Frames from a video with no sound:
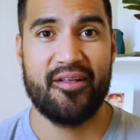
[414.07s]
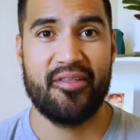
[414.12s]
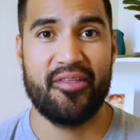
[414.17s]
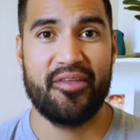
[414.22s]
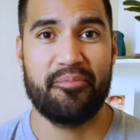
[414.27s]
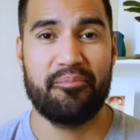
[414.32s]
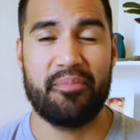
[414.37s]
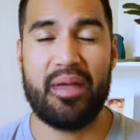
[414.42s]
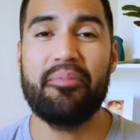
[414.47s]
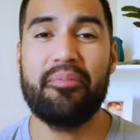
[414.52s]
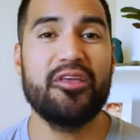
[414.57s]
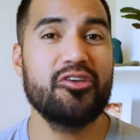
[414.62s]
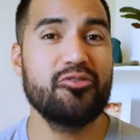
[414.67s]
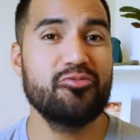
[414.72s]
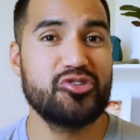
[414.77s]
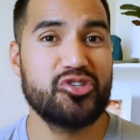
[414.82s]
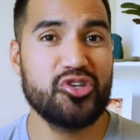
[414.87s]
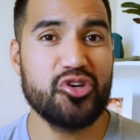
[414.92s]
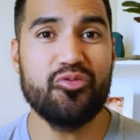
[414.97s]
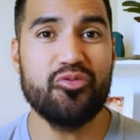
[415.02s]
Maybe you
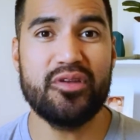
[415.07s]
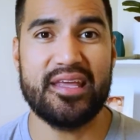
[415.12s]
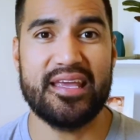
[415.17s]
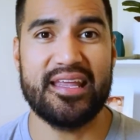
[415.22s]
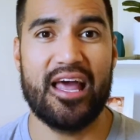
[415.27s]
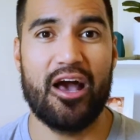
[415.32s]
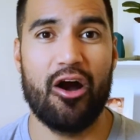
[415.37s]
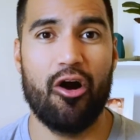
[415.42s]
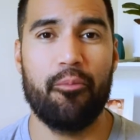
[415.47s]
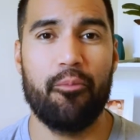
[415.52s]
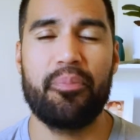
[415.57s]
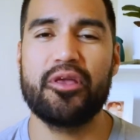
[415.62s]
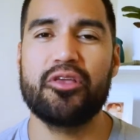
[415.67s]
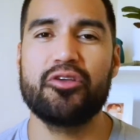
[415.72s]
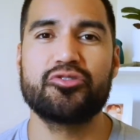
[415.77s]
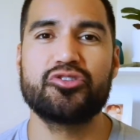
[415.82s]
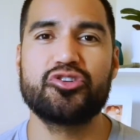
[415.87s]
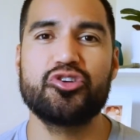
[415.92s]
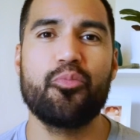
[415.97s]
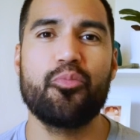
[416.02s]
do need help, but
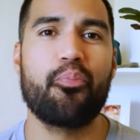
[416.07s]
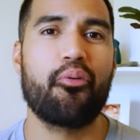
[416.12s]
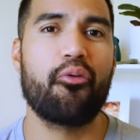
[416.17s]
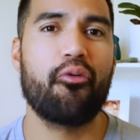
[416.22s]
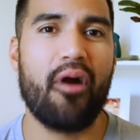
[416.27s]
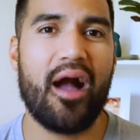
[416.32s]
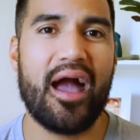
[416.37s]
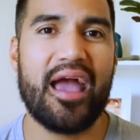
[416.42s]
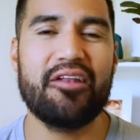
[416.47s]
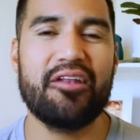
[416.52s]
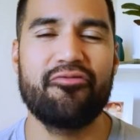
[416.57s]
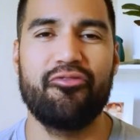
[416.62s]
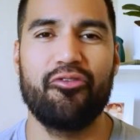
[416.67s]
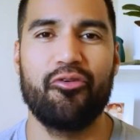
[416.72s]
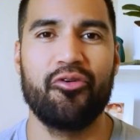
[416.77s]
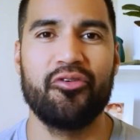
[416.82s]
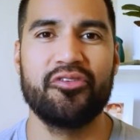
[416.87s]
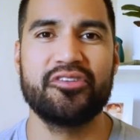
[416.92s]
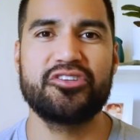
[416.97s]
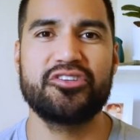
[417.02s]
you're too
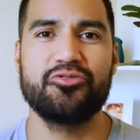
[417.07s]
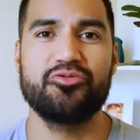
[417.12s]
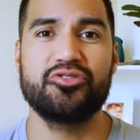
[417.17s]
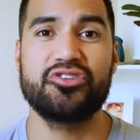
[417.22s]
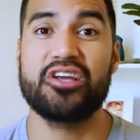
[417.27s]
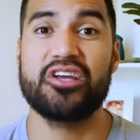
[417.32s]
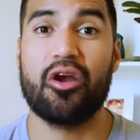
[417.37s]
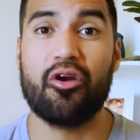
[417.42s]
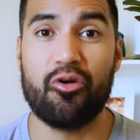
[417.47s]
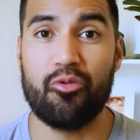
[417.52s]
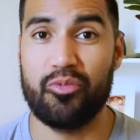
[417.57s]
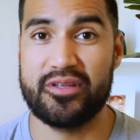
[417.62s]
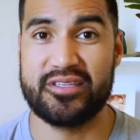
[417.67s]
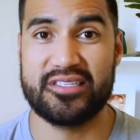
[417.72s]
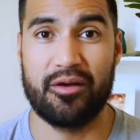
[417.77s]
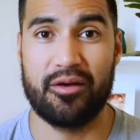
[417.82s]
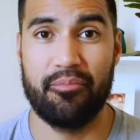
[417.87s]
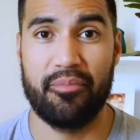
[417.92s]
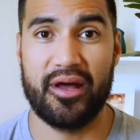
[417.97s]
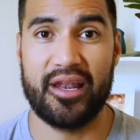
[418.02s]
prideful to share it with
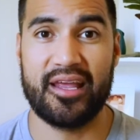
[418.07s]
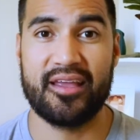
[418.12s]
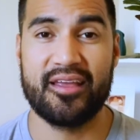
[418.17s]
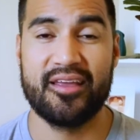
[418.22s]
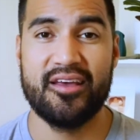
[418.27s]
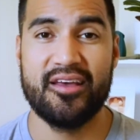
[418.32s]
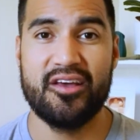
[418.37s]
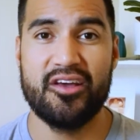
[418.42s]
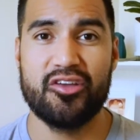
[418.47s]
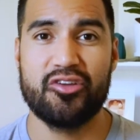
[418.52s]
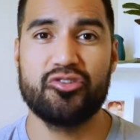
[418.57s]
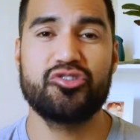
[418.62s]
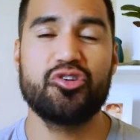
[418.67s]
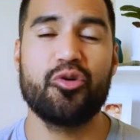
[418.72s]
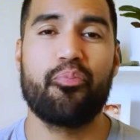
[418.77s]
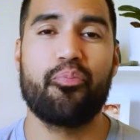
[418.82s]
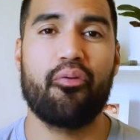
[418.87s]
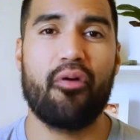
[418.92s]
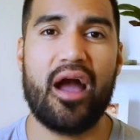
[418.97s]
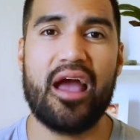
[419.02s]
somebody. You're too
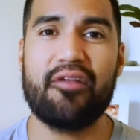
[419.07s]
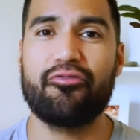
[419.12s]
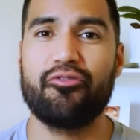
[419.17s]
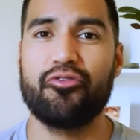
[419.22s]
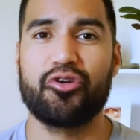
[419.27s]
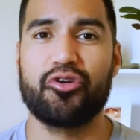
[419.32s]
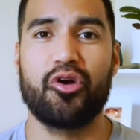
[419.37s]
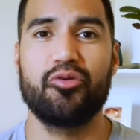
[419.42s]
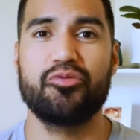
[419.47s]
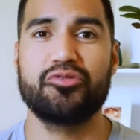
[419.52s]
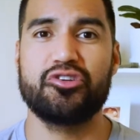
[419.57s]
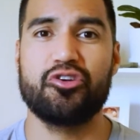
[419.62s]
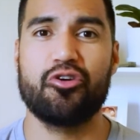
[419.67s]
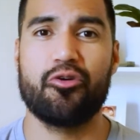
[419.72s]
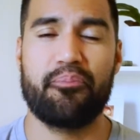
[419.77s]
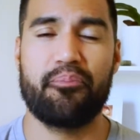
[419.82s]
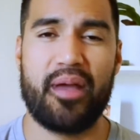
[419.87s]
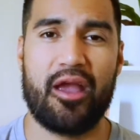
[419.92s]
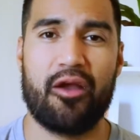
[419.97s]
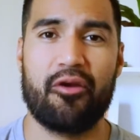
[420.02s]
prideful to go to your
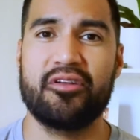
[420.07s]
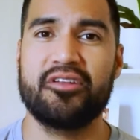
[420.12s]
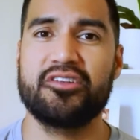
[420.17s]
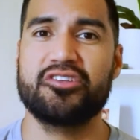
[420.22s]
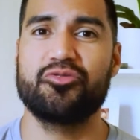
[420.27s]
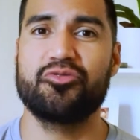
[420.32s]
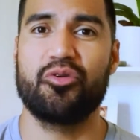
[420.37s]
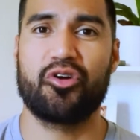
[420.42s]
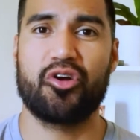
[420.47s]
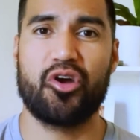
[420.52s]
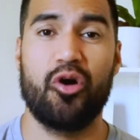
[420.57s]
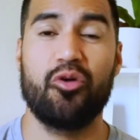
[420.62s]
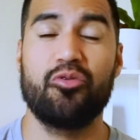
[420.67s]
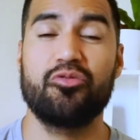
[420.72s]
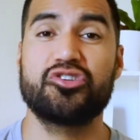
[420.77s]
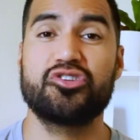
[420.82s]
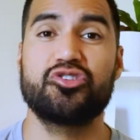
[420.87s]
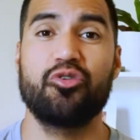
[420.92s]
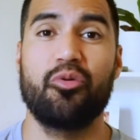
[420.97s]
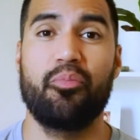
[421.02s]
parent, to a
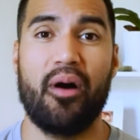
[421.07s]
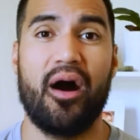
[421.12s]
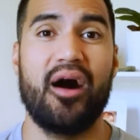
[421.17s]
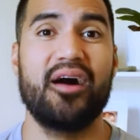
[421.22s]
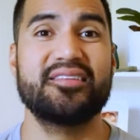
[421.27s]
coach, to a boss